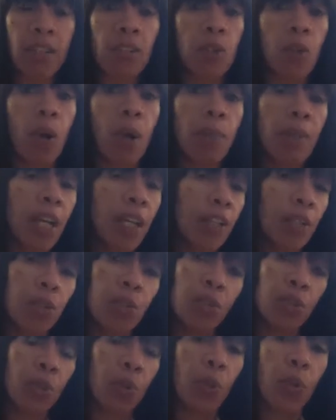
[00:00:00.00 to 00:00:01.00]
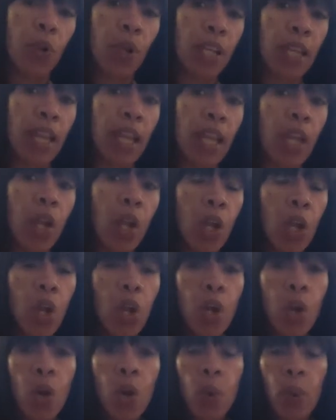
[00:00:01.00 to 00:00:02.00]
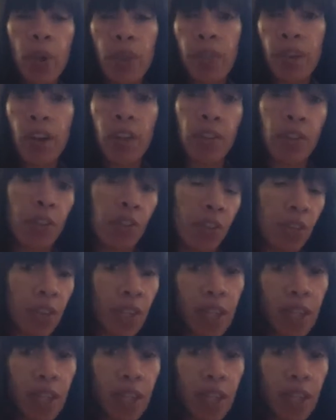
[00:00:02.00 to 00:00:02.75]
And so I'm not used to working with others